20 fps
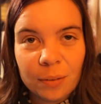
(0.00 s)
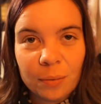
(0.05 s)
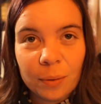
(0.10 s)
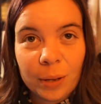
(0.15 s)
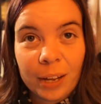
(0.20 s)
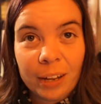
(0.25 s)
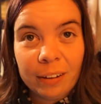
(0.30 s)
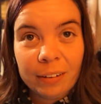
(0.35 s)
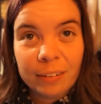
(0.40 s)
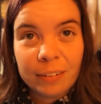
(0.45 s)

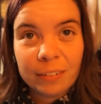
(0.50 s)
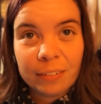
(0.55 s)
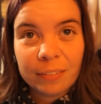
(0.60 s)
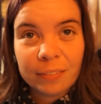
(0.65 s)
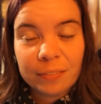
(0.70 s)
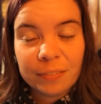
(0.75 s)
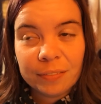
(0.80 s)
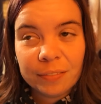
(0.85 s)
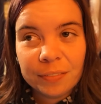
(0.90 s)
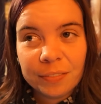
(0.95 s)
wow.
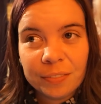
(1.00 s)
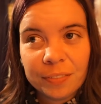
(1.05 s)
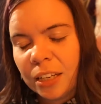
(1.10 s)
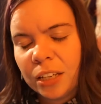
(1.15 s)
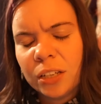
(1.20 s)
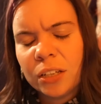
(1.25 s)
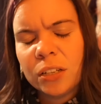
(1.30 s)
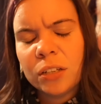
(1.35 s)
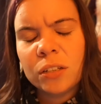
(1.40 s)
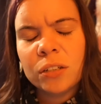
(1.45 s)

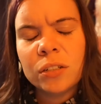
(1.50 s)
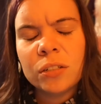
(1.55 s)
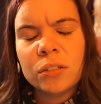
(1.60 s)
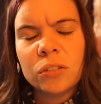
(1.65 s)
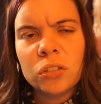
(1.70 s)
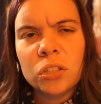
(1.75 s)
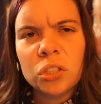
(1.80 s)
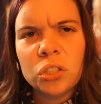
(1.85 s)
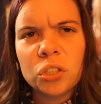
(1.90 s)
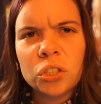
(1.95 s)

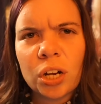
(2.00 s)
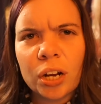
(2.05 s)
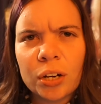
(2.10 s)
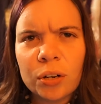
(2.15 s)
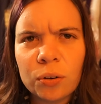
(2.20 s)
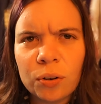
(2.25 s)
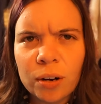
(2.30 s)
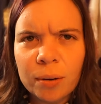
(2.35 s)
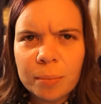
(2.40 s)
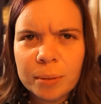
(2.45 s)
Huge,
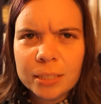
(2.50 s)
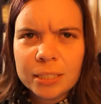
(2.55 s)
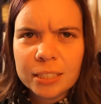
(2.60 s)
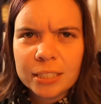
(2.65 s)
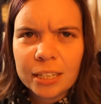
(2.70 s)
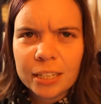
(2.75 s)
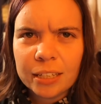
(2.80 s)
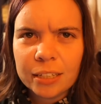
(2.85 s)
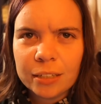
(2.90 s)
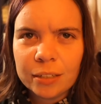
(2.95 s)
ginormous
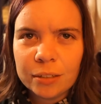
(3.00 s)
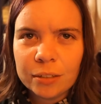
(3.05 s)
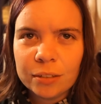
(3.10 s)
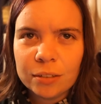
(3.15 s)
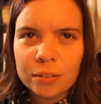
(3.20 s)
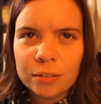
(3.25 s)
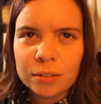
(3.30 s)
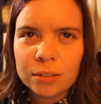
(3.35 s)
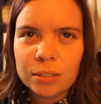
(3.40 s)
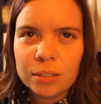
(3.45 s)
thank
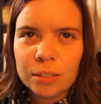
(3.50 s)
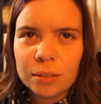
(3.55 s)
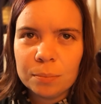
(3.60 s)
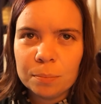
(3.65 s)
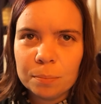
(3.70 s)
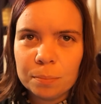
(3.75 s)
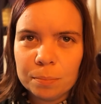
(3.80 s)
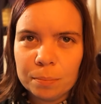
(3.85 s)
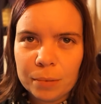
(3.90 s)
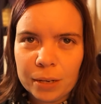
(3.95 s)
you to the,
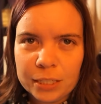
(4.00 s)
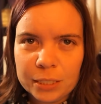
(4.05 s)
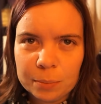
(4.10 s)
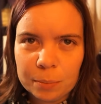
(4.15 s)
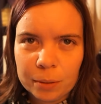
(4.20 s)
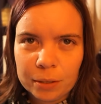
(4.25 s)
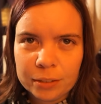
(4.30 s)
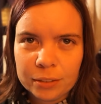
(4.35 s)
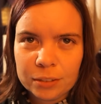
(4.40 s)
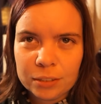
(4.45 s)
my
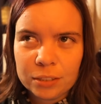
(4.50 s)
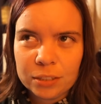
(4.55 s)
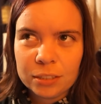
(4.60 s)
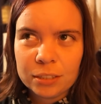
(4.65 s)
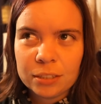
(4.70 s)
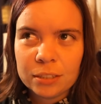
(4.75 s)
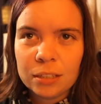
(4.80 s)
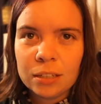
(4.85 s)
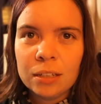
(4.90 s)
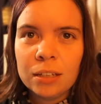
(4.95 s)

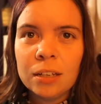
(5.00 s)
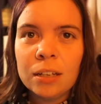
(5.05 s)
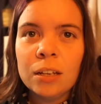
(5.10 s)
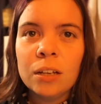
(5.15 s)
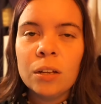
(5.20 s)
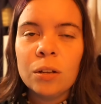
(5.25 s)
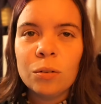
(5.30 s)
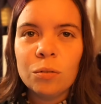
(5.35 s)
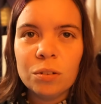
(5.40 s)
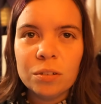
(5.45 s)
sponsors,
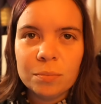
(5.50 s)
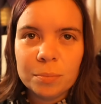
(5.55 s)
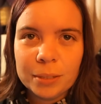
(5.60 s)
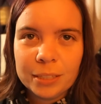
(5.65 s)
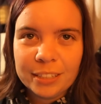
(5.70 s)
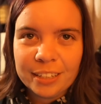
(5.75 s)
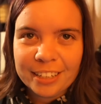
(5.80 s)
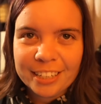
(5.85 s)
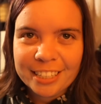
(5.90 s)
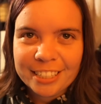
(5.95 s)
Wolfman
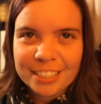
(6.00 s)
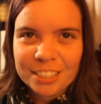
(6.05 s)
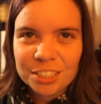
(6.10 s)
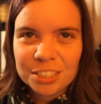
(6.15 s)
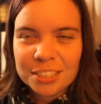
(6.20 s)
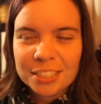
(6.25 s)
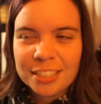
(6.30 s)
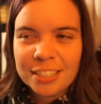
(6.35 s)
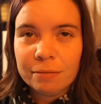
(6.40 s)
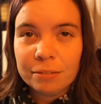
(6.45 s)

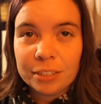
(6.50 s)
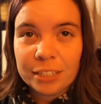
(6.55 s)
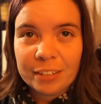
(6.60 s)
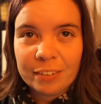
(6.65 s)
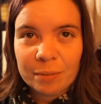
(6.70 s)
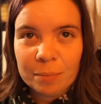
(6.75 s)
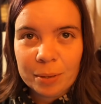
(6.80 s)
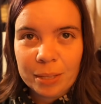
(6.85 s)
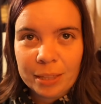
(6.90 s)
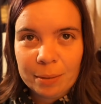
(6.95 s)
Luggage, for
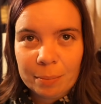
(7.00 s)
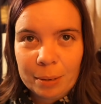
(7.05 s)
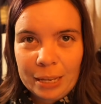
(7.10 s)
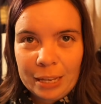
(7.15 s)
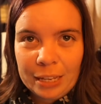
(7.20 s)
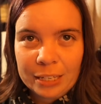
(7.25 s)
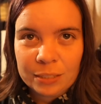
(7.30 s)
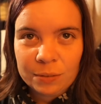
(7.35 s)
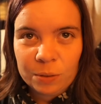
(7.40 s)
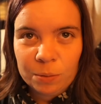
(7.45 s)
giving me the
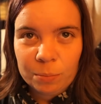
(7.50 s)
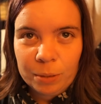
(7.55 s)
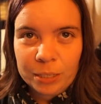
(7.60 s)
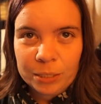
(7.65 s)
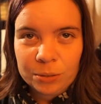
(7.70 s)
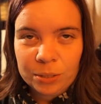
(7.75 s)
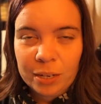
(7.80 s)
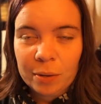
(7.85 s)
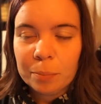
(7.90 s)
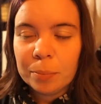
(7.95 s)
bags for my
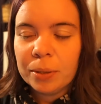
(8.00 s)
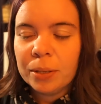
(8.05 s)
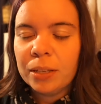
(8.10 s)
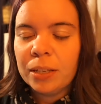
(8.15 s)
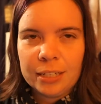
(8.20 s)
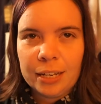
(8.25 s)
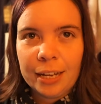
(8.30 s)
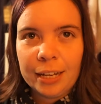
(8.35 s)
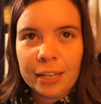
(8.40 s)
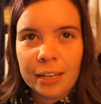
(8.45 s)
trip,
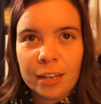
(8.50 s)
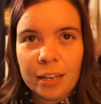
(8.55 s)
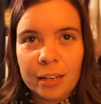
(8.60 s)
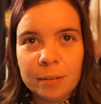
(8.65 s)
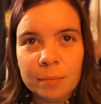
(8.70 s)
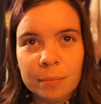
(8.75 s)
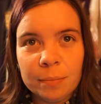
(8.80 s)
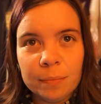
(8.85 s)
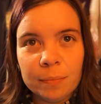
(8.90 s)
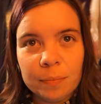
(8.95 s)

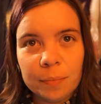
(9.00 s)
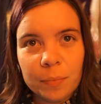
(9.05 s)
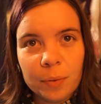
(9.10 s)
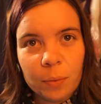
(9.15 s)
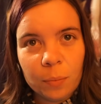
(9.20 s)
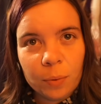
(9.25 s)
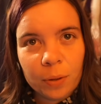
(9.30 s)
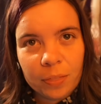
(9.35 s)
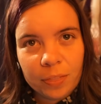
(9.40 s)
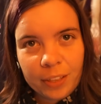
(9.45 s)
Icon
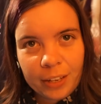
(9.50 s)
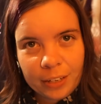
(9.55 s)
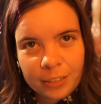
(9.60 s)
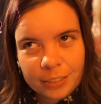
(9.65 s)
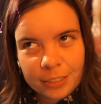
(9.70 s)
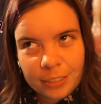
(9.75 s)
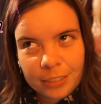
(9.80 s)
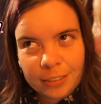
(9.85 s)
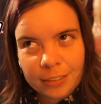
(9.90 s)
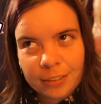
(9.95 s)
one
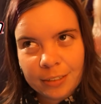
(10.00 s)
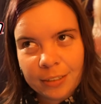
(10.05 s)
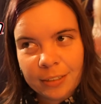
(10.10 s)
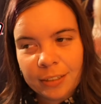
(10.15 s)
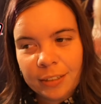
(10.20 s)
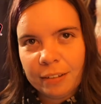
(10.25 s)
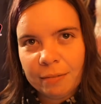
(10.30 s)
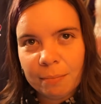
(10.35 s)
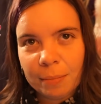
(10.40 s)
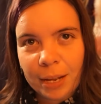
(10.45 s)
thousand,
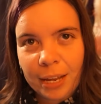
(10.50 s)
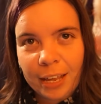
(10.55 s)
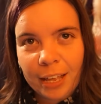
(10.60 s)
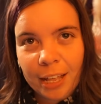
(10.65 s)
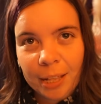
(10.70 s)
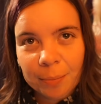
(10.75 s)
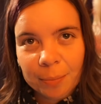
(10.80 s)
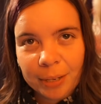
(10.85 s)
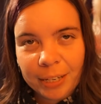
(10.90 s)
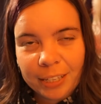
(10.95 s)
my
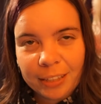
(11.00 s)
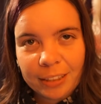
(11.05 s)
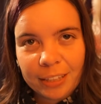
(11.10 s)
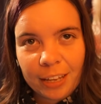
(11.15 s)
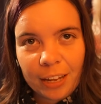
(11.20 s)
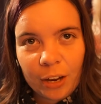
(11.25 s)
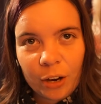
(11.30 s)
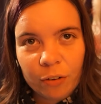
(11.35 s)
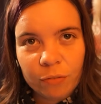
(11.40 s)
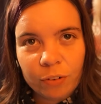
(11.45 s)
helmet, the
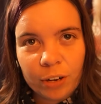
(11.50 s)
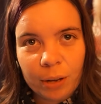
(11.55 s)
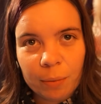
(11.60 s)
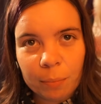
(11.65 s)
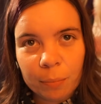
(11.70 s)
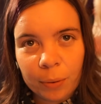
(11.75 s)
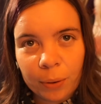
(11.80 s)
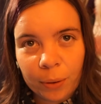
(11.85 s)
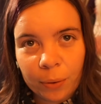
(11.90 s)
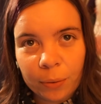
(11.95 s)
Airframe
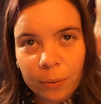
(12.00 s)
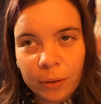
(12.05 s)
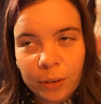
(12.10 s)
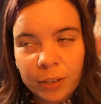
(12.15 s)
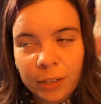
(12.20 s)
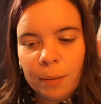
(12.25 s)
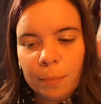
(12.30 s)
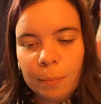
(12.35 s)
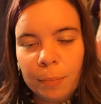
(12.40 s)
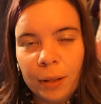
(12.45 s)
Pro,
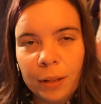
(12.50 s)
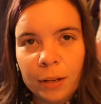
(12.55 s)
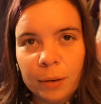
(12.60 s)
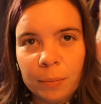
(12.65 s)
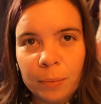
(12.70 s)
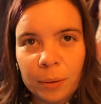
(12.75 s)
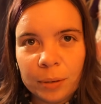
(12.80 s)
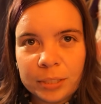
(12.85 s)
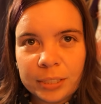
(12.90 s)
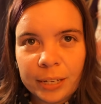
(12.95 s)
Butler
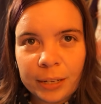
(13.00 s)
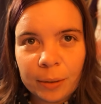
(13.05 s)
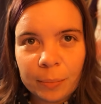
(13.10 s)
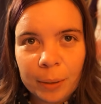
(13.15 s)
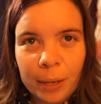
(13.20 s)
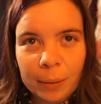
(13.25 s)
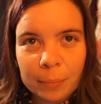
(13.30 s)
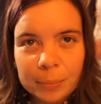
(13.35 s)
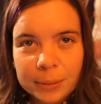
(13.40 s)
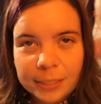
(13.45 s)
Motorcycle
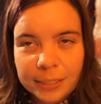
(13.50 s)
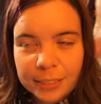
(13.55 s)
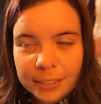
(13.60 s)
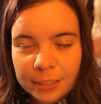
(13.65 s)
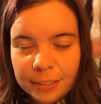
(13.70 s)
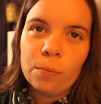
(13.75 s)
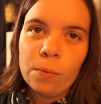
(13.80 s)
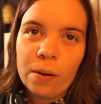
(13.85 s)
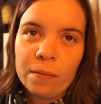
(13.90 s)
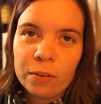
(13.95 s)
Maps,
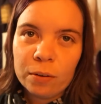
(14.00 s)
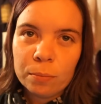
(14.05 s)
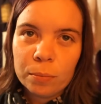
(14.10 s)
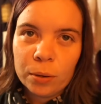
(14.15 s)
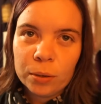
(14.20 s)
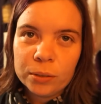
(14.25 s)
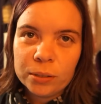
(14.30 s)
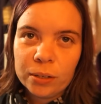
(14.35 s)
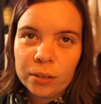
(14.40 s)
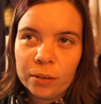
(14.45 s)
Rubber
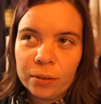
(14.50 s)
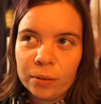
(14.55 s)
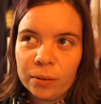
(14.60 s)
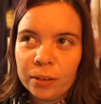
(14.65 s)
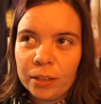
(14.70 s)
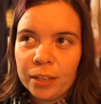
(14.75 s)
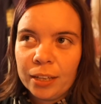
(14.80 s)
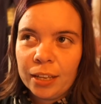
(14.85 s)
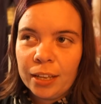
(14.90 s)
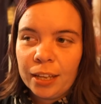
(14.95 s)
Moto,
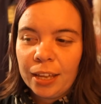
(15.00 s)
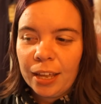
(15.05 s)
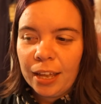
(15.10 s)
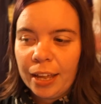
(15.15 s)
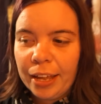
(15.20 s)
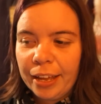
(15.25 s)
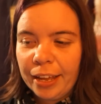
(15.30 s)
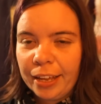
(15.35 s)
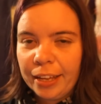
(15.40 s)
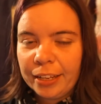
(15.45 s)

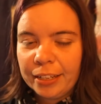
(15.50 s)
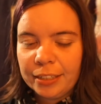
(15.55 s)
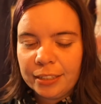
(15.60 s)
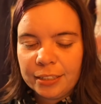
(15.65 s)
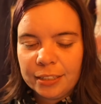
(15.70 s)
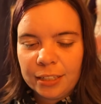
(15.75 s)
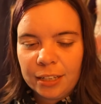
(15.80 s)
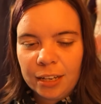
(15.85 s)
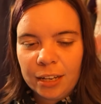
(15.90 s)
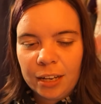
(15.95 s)

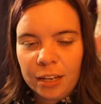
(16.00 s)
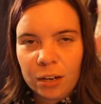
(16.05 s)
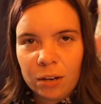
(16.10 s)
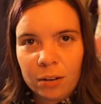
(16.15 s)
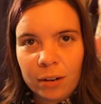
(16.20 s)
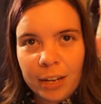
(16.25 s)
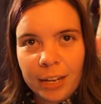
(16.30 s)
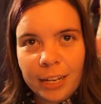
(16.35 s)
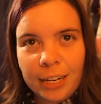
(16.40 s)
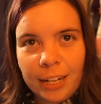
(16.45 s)
and uh,
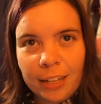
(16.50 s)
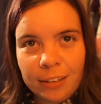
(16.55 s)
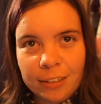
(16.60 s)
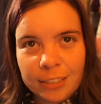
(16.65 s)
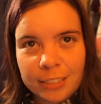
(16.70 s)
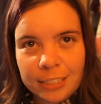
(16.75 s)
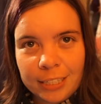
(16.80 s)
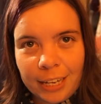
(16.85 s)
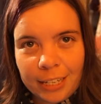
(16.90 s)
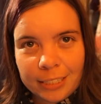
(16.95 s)
Gregg and
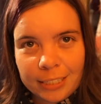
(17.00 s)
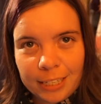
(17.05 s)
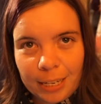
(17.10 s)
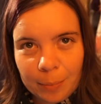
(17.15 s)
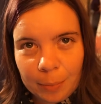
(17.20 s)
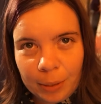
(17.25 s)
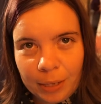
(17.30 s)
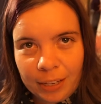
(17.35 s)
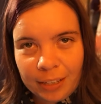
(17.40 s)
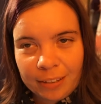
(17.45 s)
Ellis
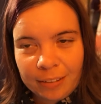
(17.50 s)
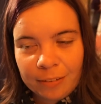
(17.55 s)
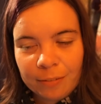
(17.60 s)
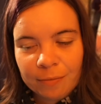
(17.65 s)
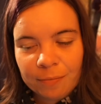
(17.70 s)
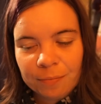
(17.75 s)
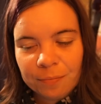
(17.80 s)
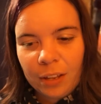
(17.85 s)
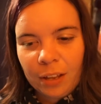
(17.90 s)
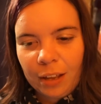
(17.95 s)
Landscaping.
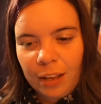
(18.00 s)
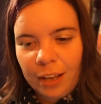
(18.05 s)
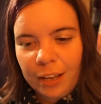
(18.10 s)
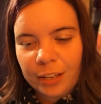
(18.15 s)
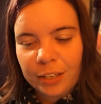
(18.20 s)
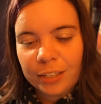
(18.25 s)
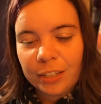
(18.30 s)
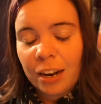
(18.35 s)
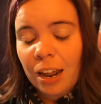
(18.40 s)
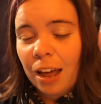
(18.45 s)
I
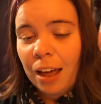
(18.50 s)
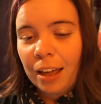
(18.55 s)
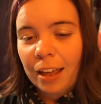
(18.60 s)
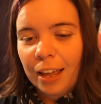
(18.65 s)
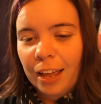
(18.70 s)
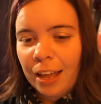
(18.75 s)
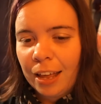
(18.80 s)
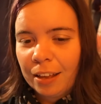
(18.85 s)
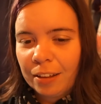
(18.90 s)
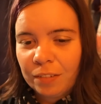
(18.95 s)
could
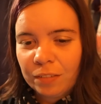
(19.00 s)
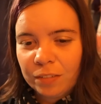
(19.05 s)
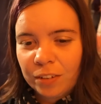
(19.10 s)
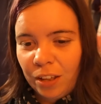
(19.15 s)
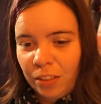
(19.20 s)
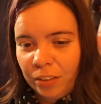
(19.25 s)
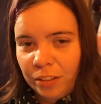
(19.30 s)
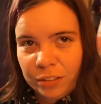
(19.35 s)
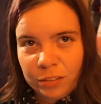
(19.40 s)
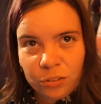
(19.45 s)
not have
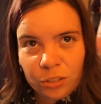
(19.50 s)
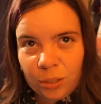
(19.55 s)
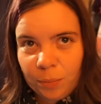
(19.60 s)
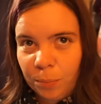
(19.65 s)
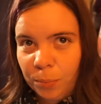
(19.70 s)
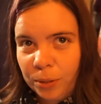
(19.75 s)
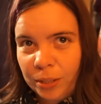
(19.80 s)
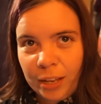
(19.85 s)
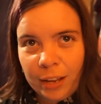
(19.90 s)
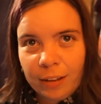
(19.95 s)
done this
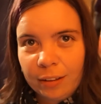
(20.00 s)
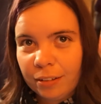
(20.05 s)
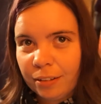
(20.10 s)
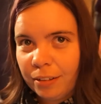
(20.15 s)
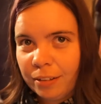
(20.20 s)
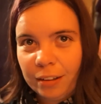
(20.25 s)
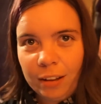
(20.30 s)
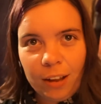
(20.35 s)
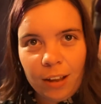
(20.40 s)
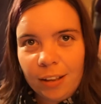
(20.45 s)
trip without
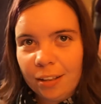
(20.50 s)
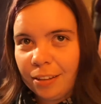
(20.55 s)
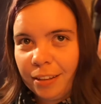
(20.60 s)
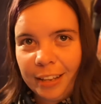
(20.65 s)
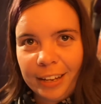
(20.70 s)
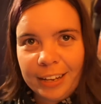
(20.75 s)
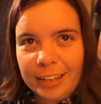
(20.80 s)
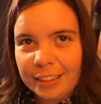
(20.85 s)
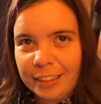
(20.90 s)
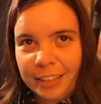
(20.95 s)

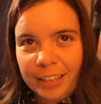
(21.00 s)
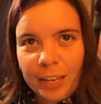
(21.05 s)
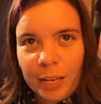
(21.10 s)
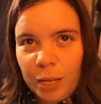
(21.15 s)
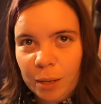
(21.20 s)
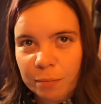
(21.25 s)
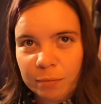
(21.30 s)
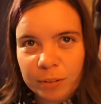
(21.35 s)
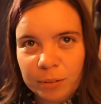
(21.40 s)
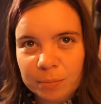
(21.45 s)
like the
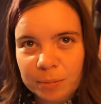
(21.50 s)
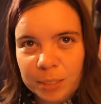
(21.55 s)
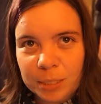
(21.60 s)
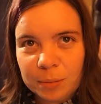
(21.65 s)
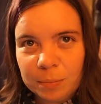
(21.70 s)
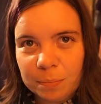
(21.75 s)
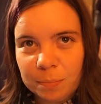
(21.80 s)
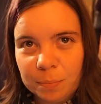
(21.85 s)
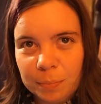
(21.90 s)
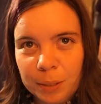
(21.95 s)
help from
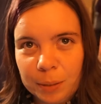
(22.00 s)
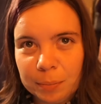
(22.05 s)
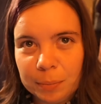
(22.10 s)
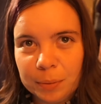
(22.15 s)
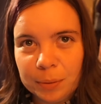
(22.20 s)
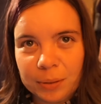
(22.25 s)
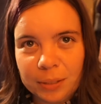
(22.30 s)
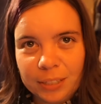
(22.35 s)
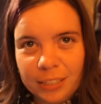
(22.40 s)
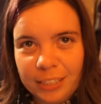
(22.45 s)
these
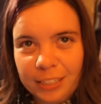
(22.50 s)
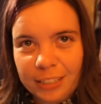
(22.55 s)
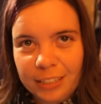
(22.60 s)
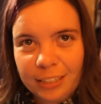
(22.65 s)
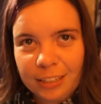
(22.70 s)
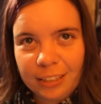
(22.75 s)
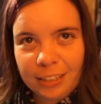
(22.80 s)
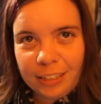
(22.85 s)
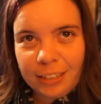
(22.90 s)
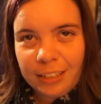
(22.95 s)
people, and
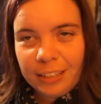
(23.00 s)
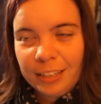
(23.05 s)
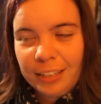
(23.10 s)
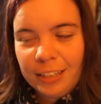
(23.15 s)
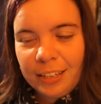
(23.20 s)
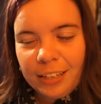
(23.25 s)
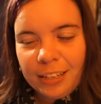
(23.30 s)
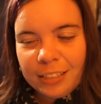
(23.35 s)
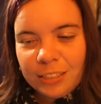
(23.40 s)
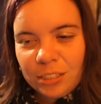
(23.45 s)

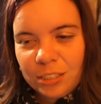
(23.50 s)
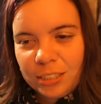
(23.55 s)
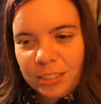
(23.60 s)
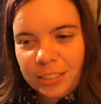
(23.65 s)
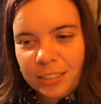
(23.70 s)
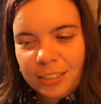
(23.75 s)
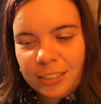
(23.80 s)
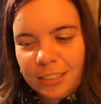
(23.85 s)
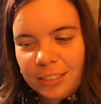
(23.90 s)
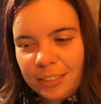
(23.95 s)

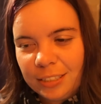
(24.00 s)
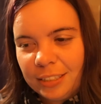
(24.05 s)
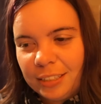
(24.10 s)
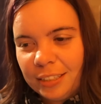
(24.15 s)
just,